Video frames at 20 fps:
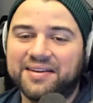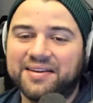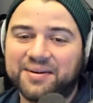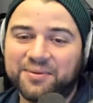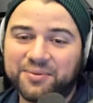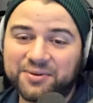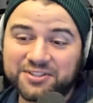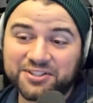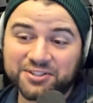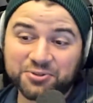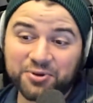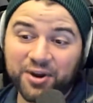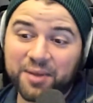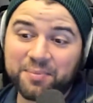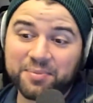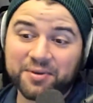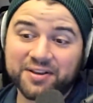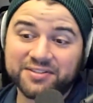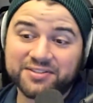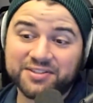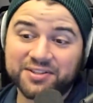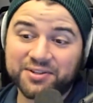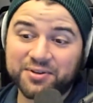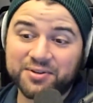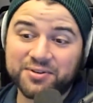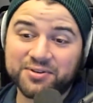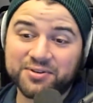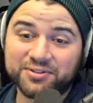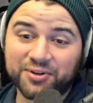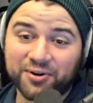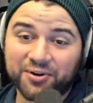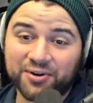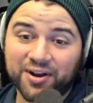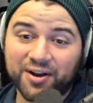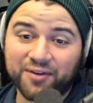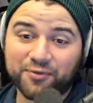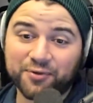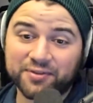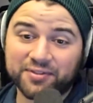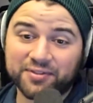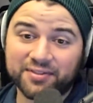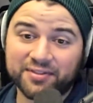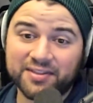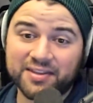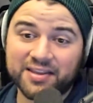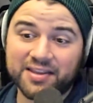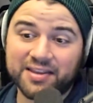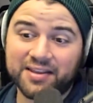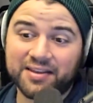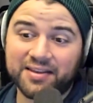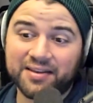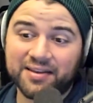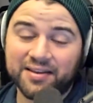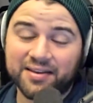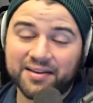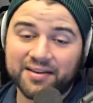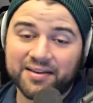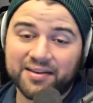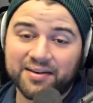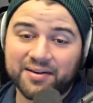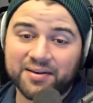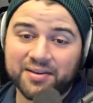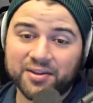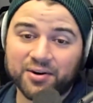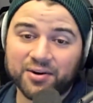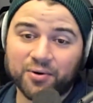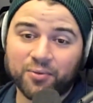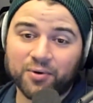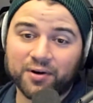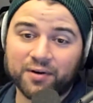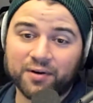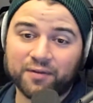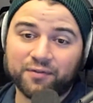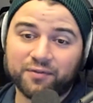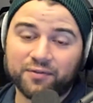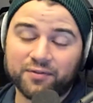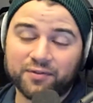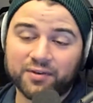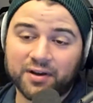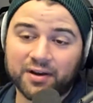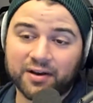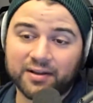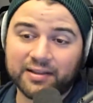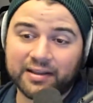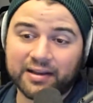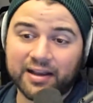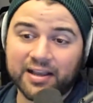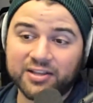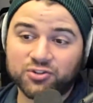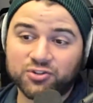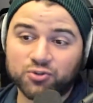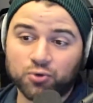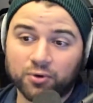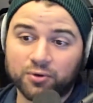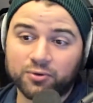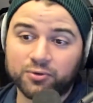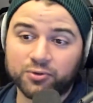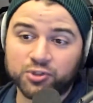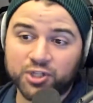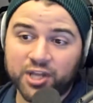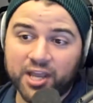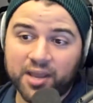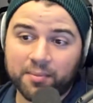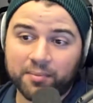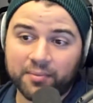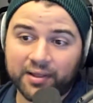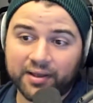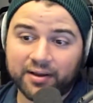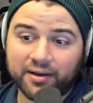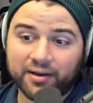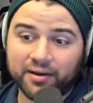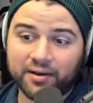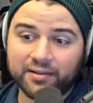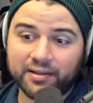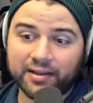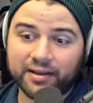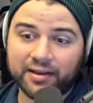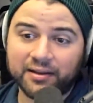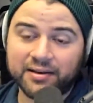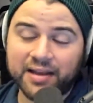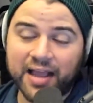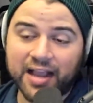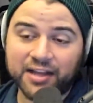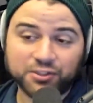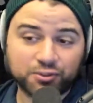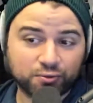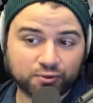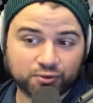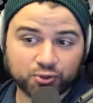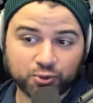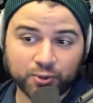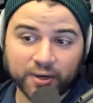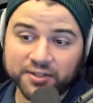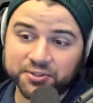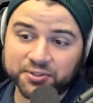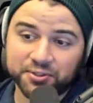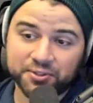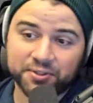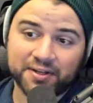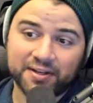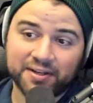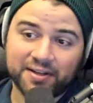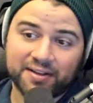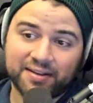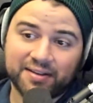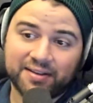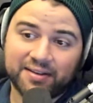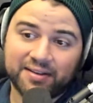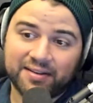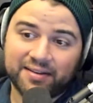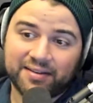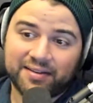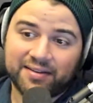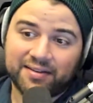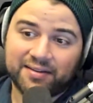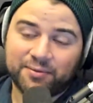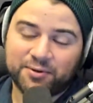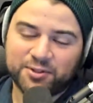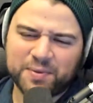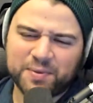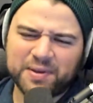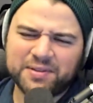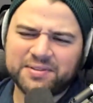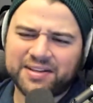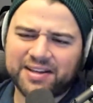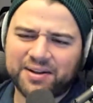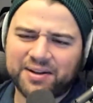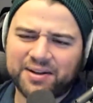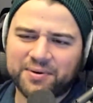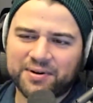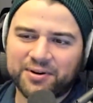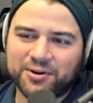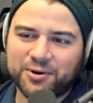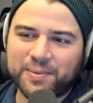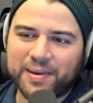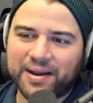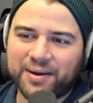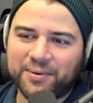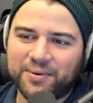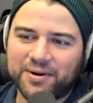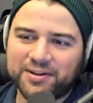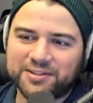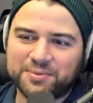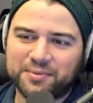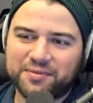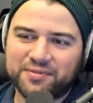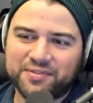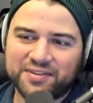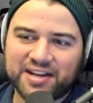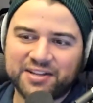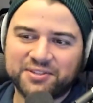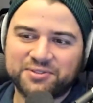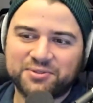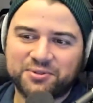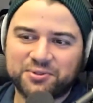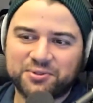which is great because, you start off with the, one of like a historical gem, like a national treasure, which makes you kind of want to go back and watch the movie National